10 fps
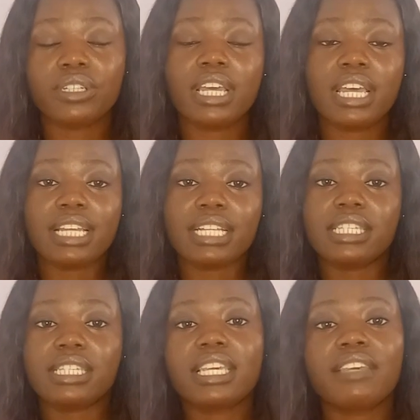that
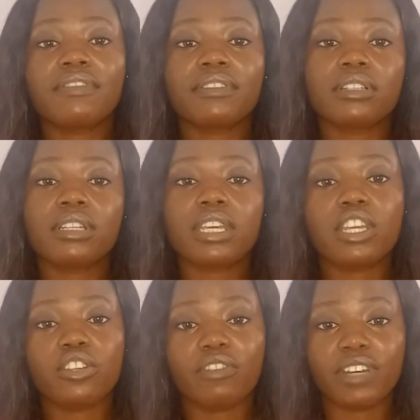is given in
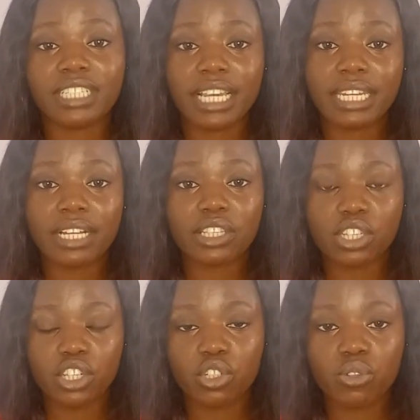your vaginal
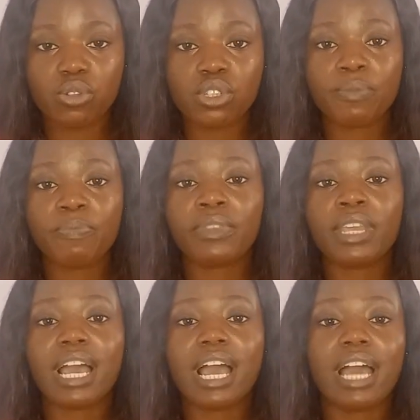tissues,
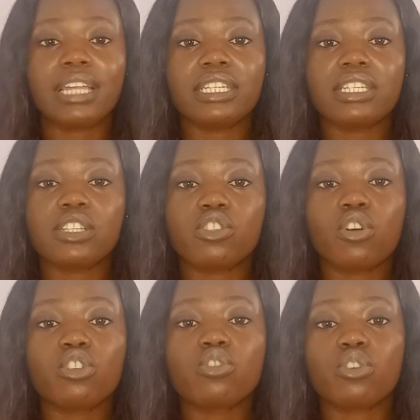and this is
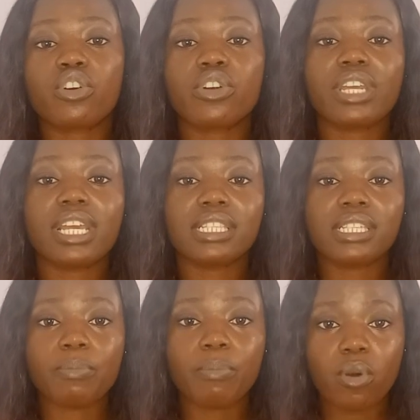done to create
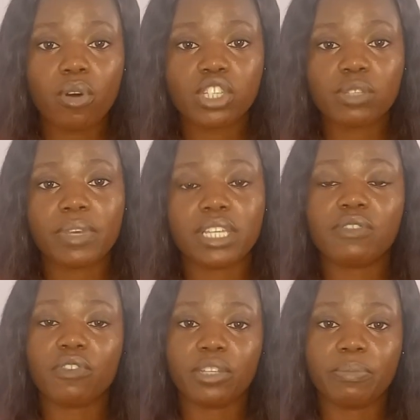more space
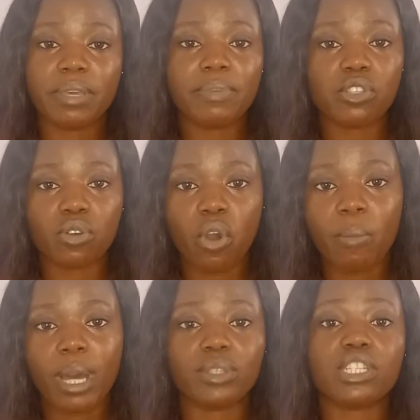for the baby to come
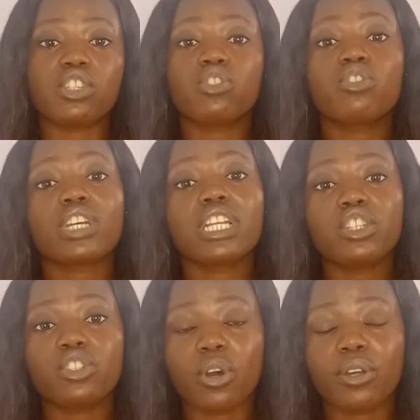out. It's usually
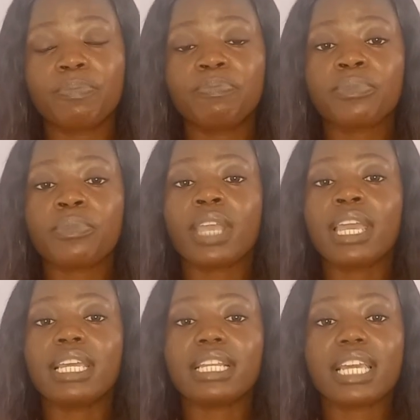done
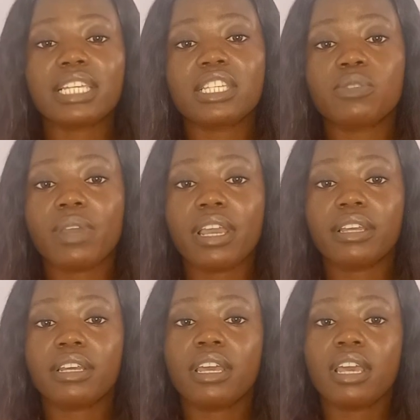in cases where
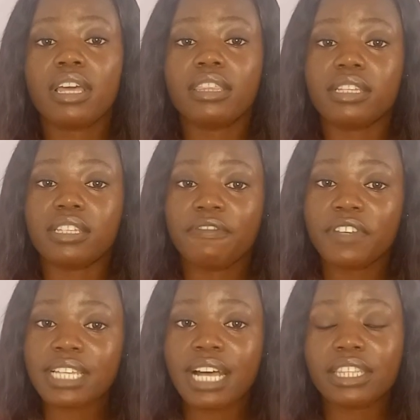there's a
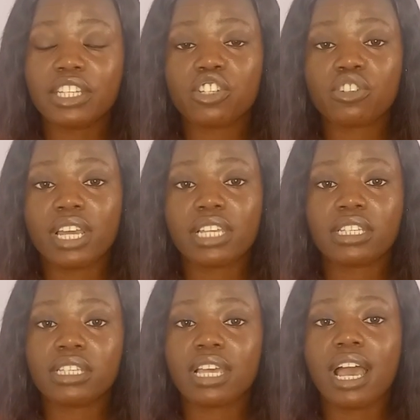fetal
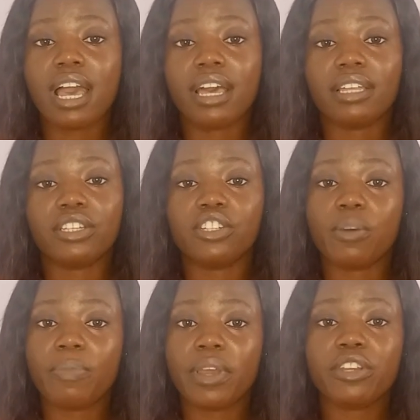distress and your
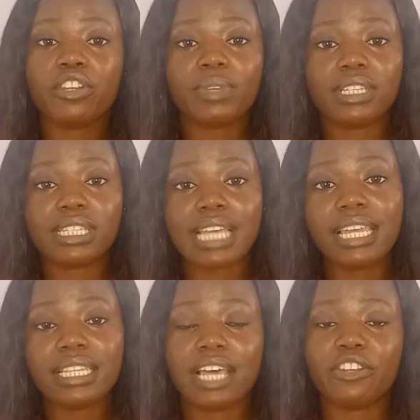perineum is
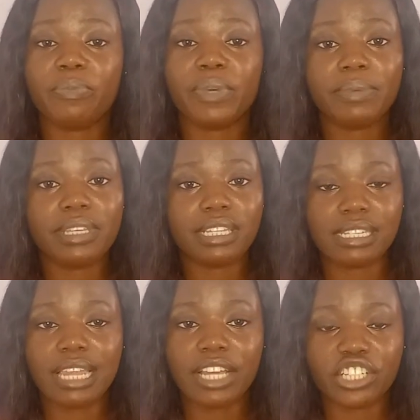tight and your baby is
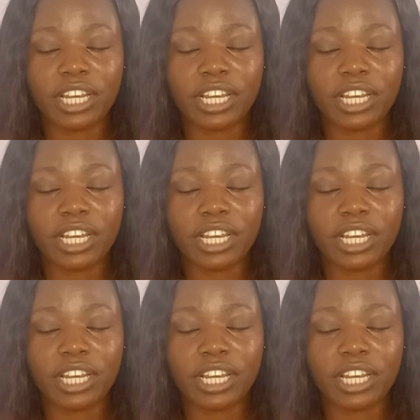larger.